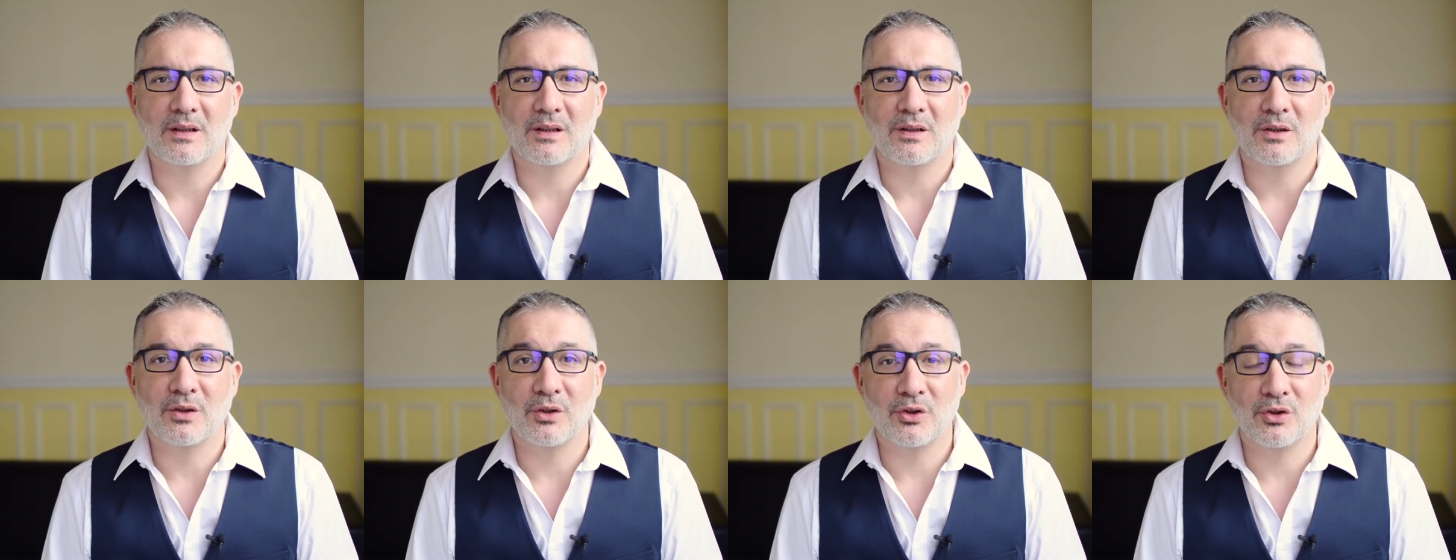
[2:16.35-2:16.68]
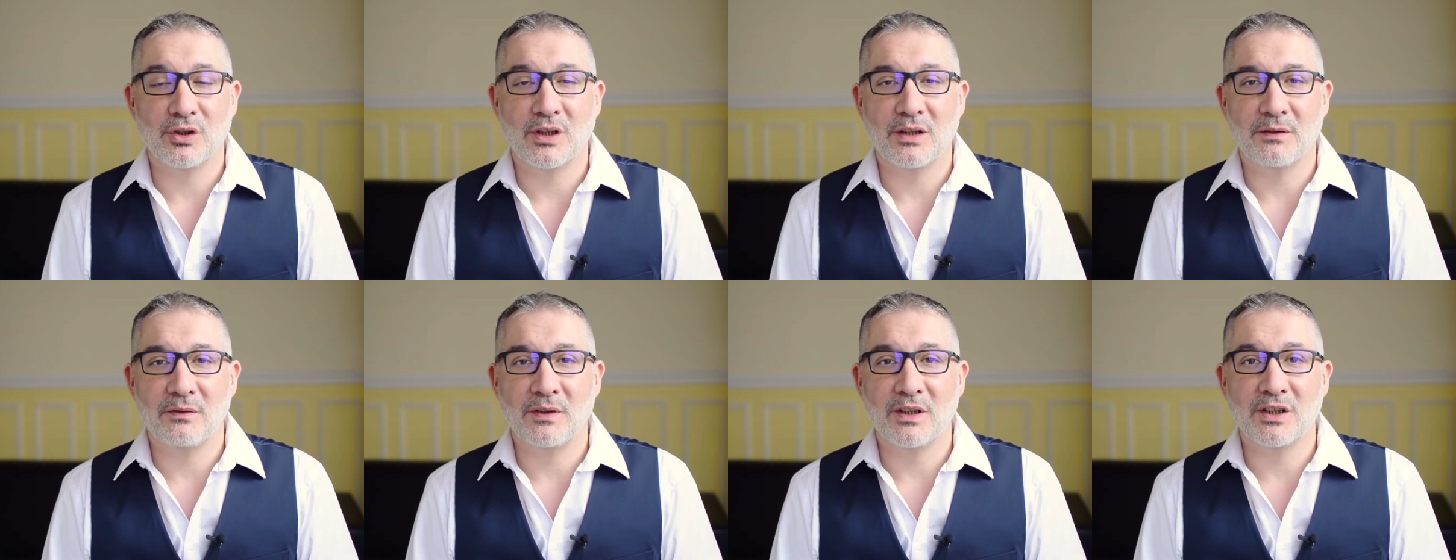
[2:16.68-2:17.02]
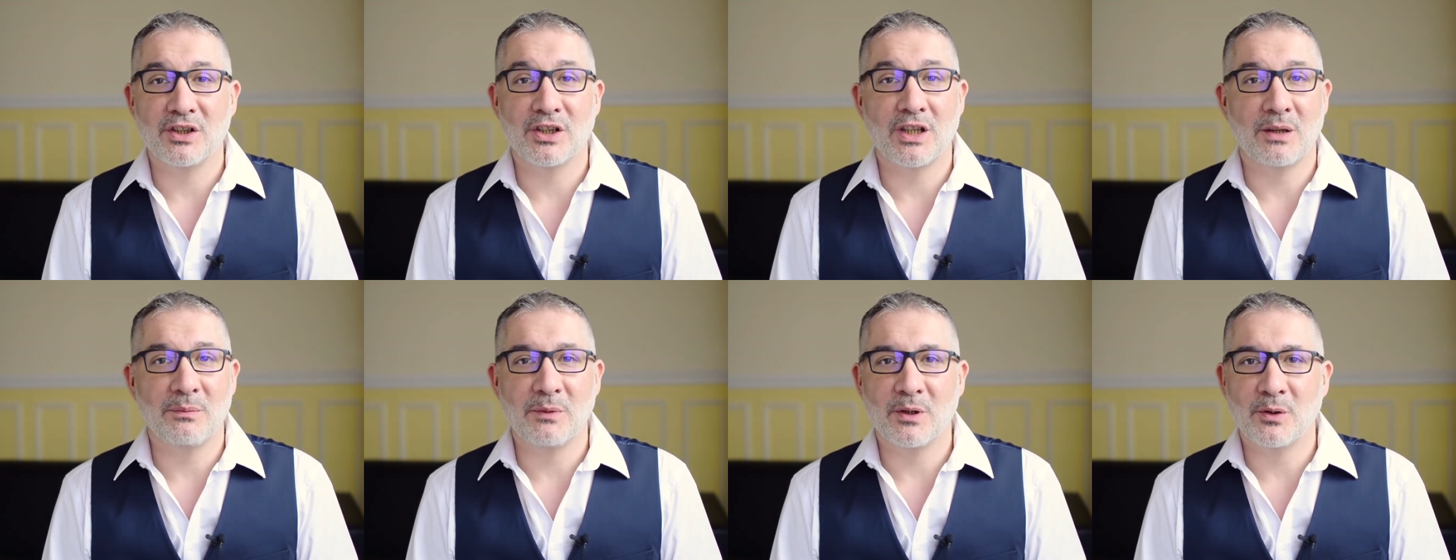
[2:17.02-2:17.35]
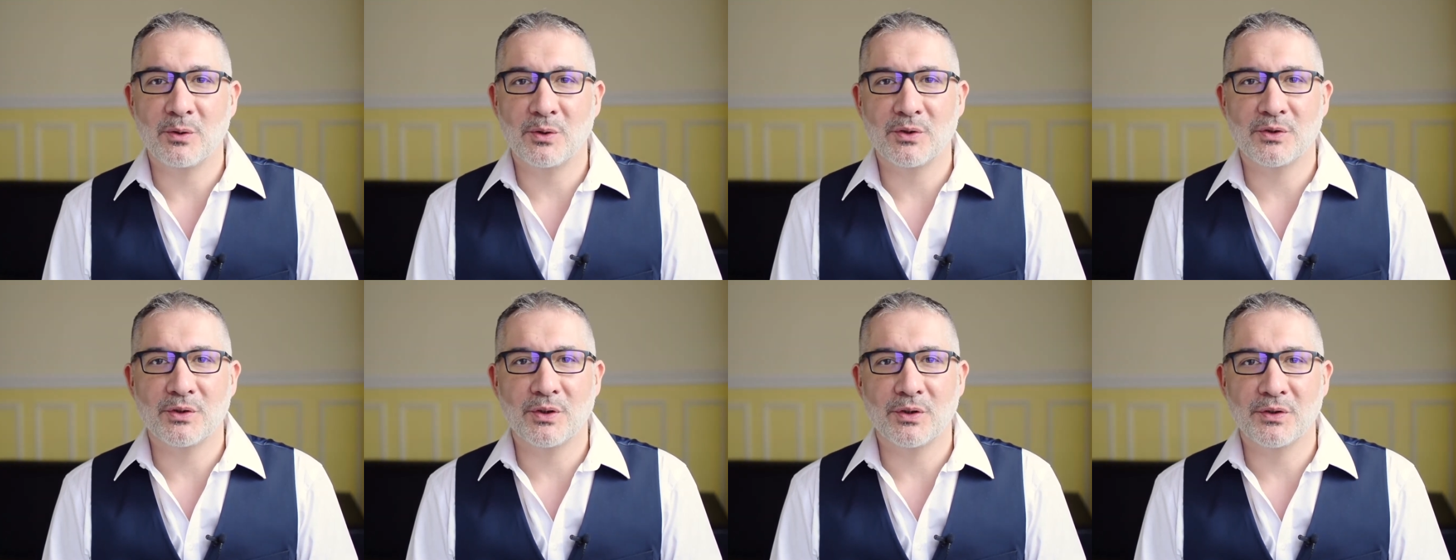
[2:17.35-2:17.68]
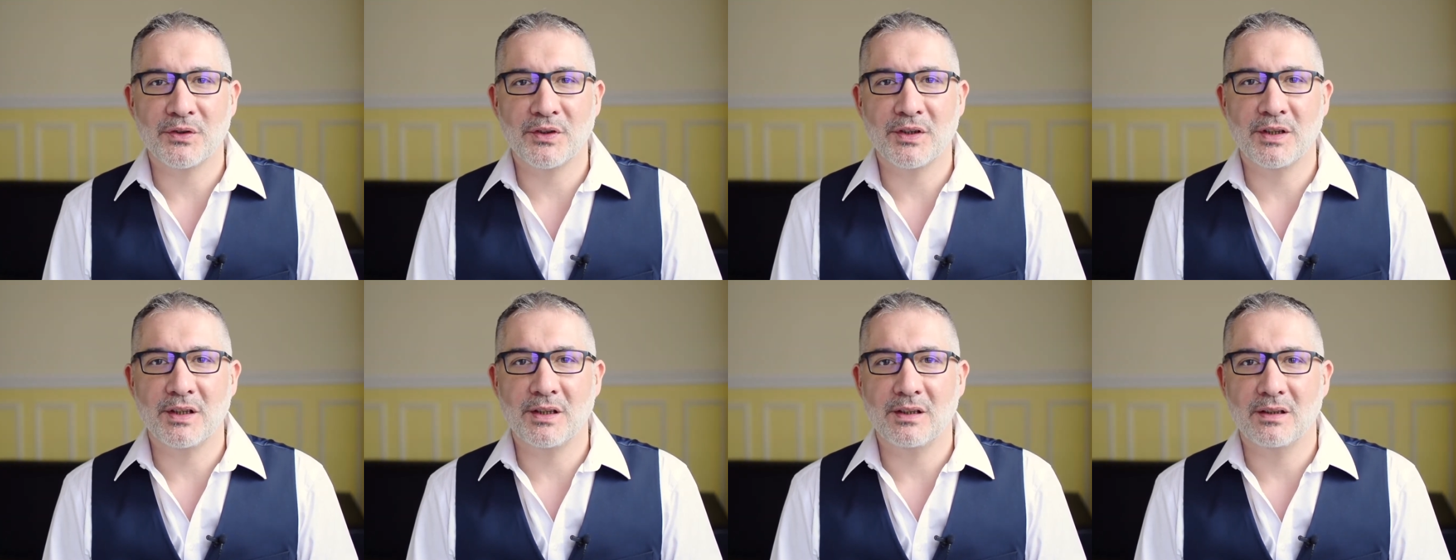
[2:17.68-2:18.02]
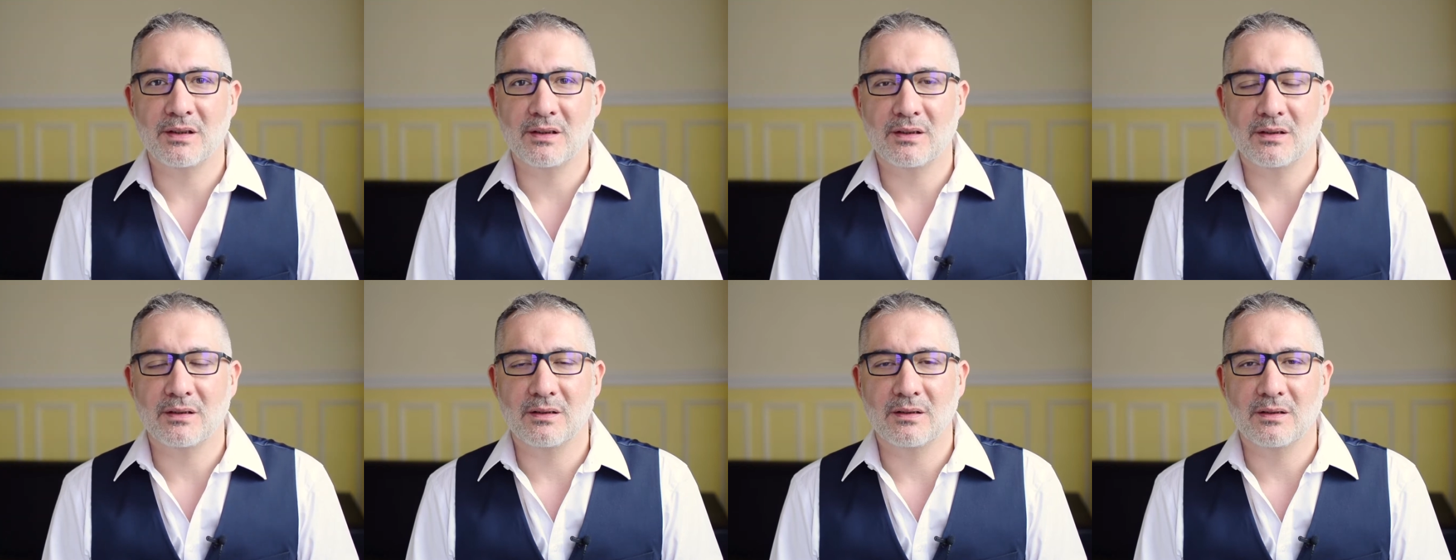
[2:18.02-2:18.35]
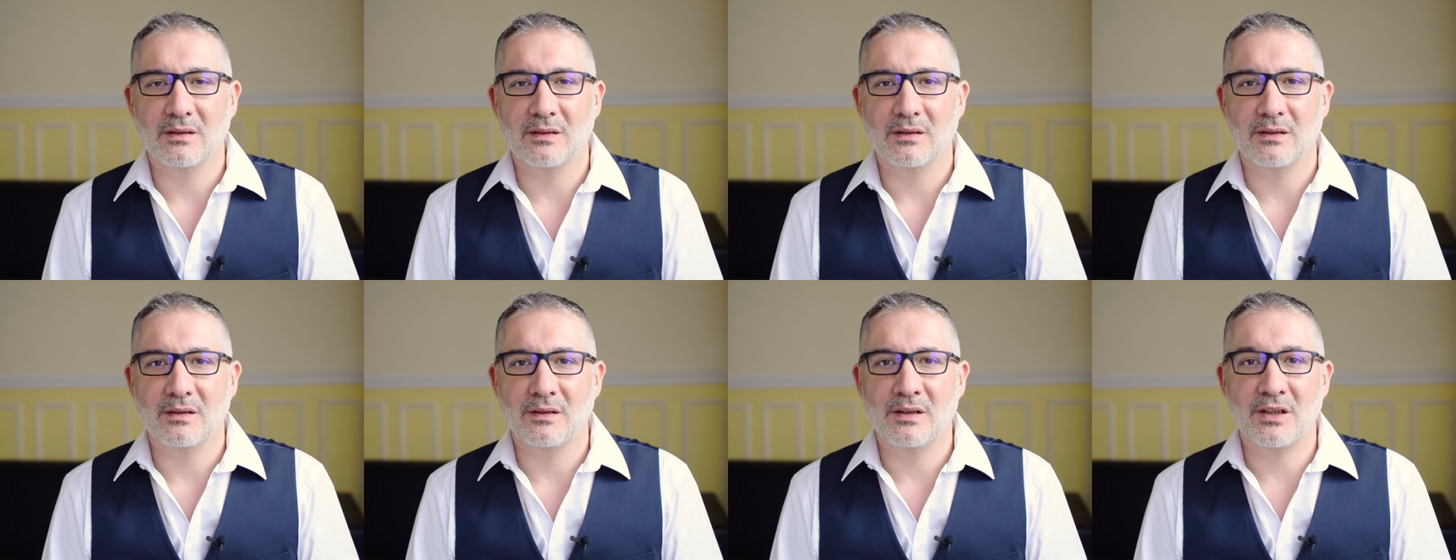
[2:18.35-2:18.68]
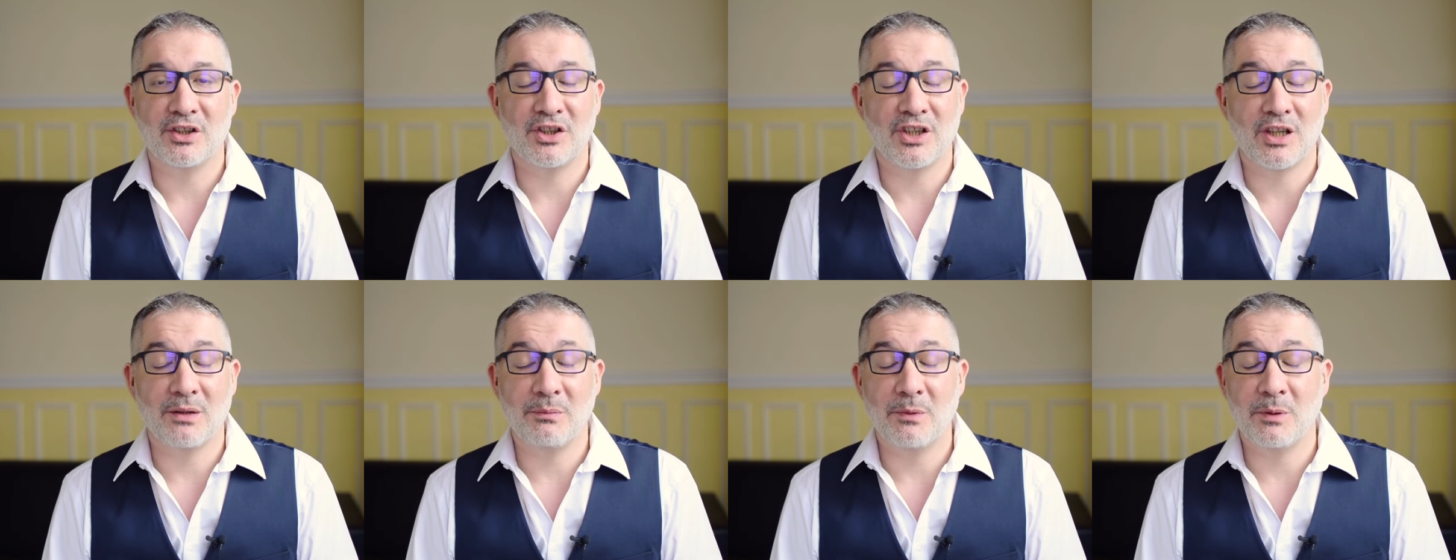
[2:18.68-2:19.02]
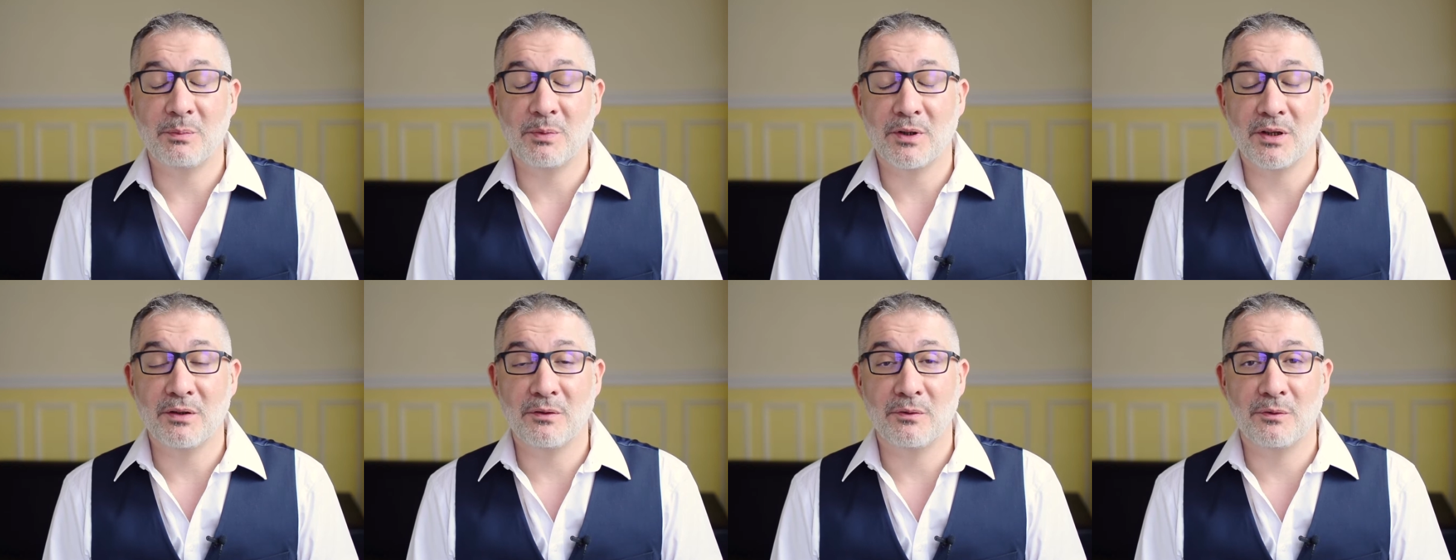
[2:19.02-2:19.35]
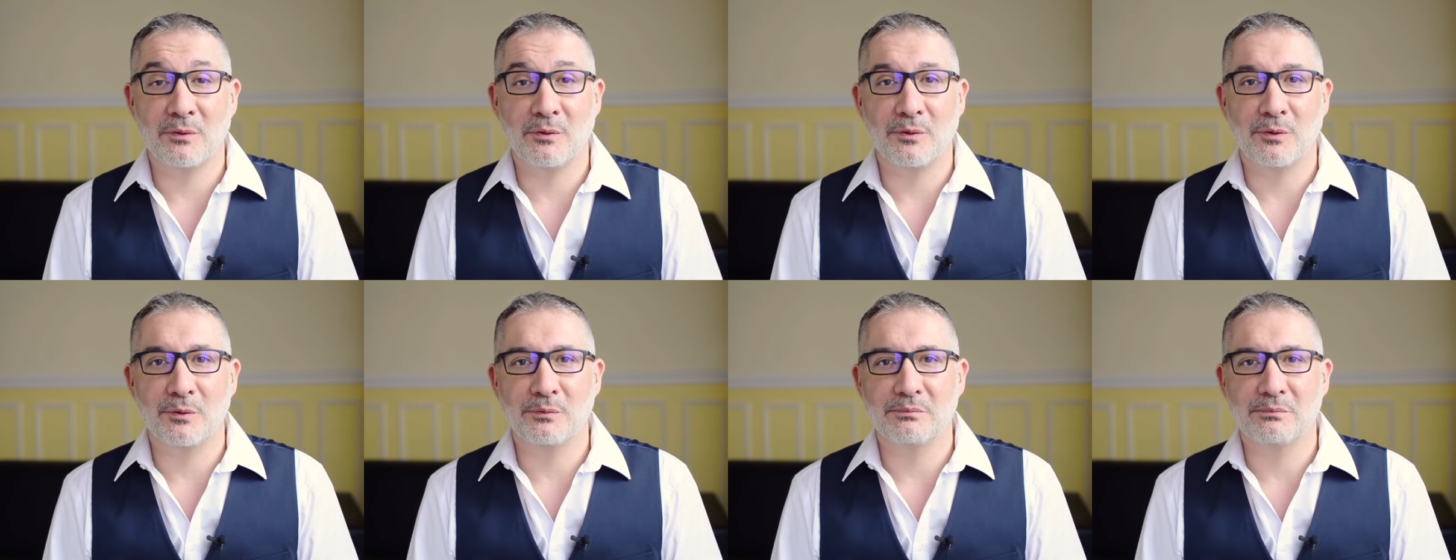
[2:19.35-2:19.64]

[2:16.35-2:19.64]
and never expected. Something infinitely sweet.